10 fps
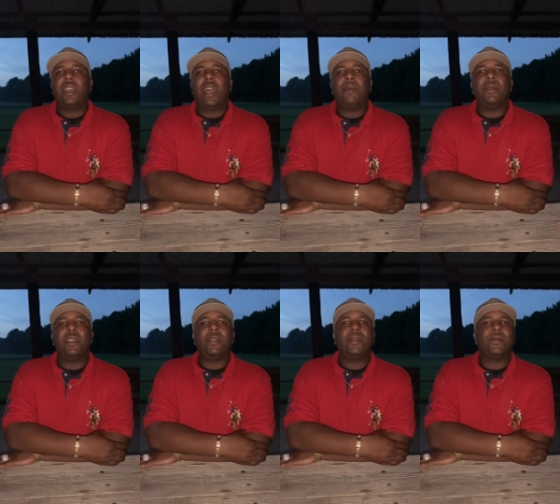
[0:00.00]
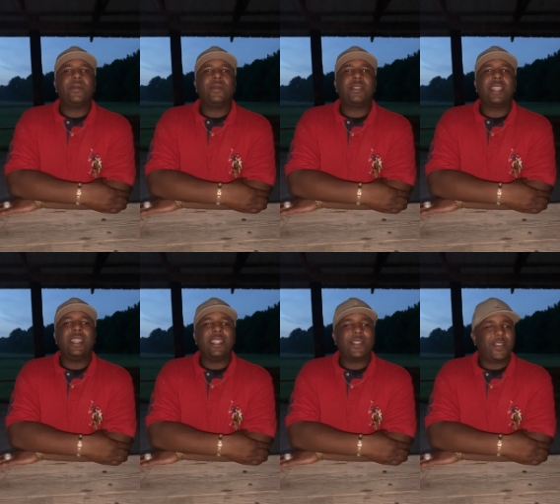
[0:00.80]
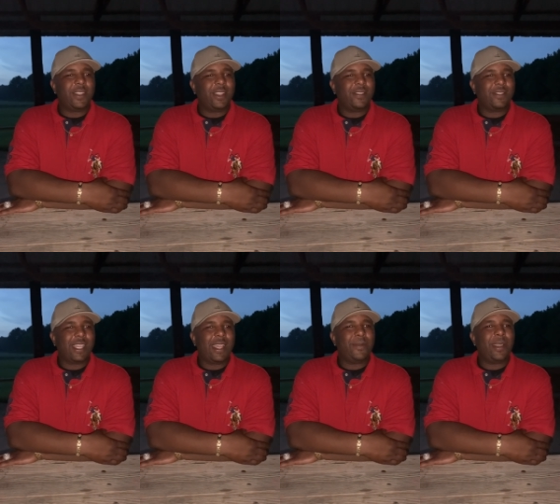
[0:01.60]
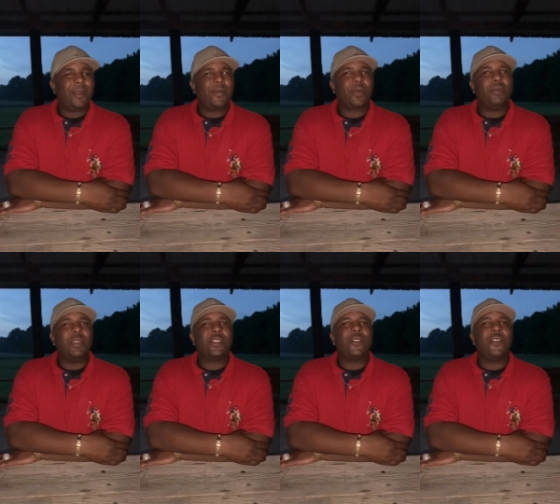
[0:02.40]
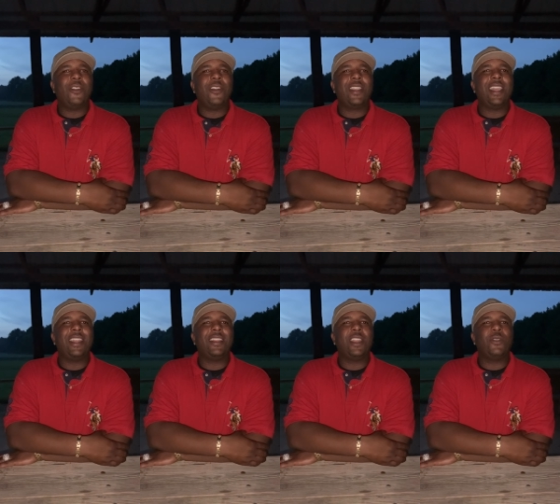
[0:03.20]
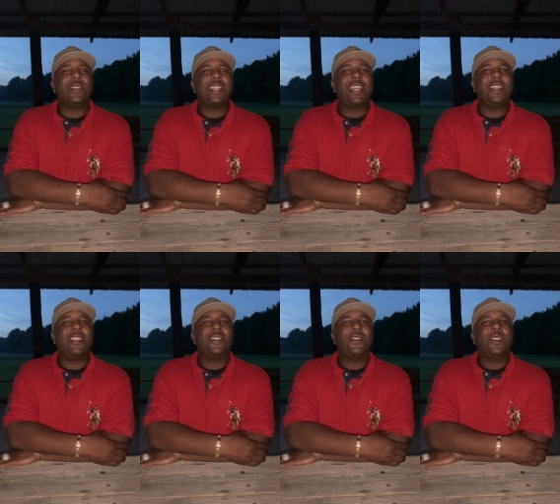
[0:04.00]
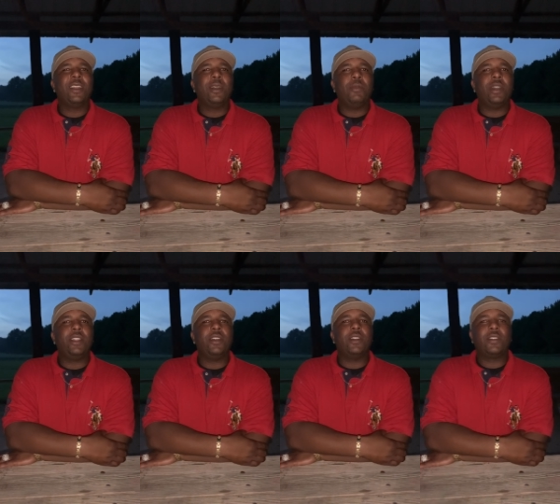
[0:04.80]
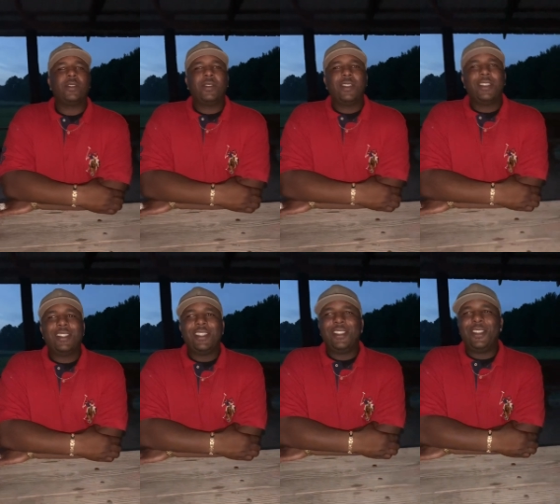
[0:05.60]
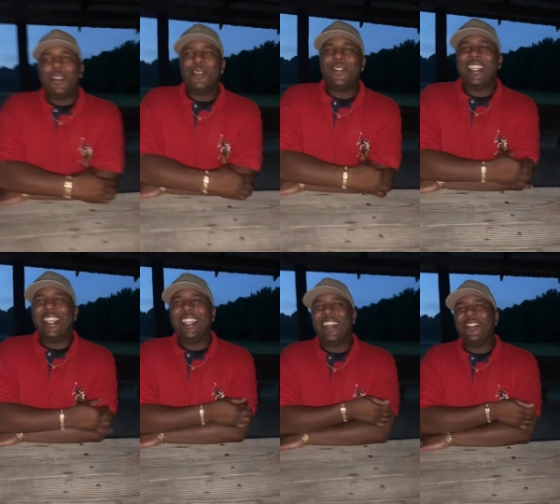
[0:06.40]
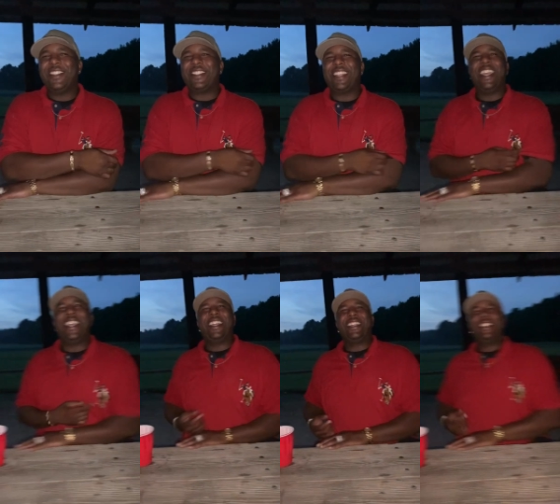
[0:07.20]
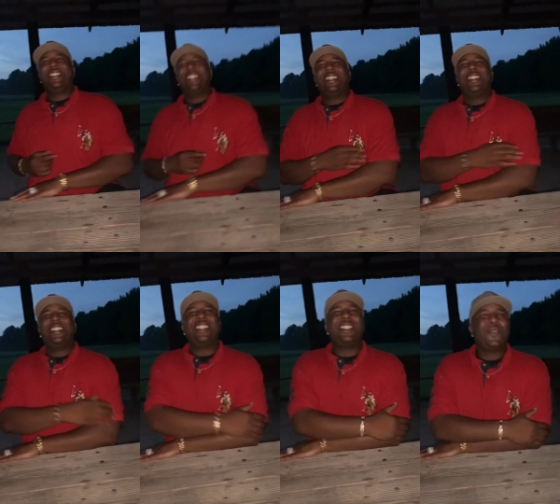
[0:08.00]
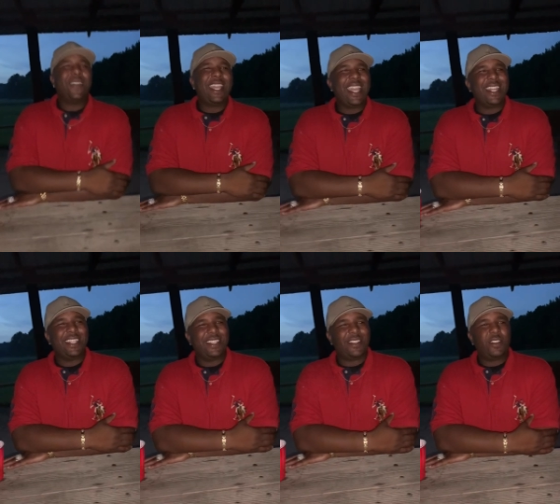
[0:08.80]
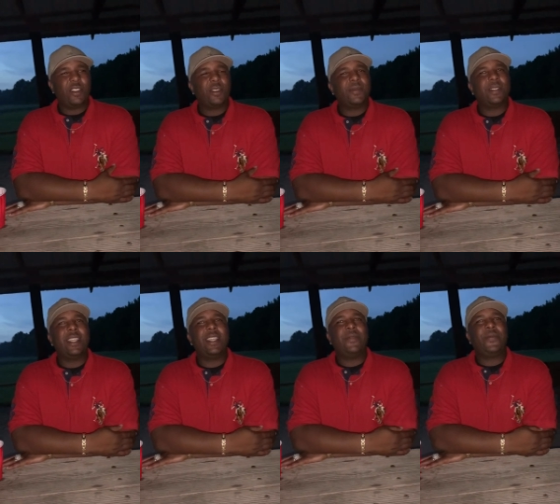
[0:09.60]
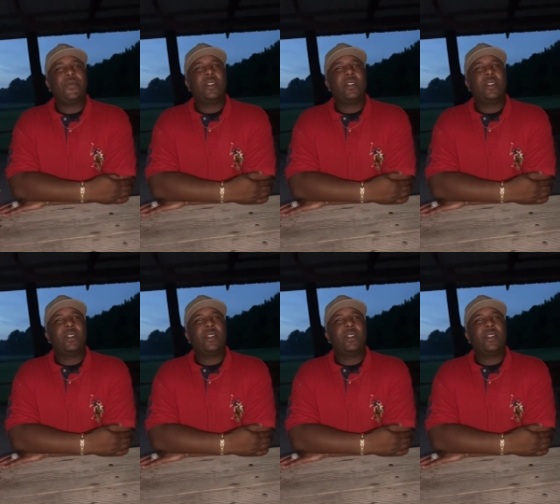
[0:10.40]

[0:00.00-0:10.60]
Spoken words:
I've been saying this for a long time, man. Mr. Organic, nigga, what's happening? But look, you know what I'm saying? I'm just saying, that's just what's happening. You know what I'm saying?